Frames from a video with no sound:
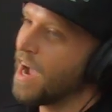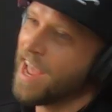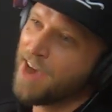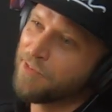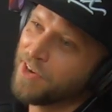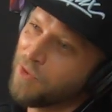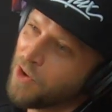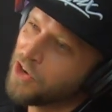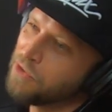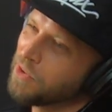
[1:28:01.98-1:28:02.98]
I haven't. I
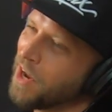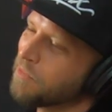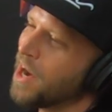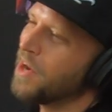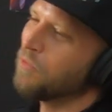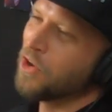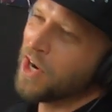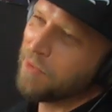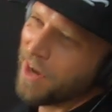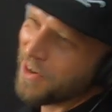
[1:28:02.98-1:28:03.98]
want to, but I'm kind of
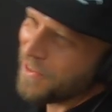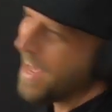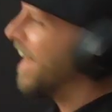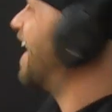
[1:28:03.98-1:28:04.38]
worried about all that.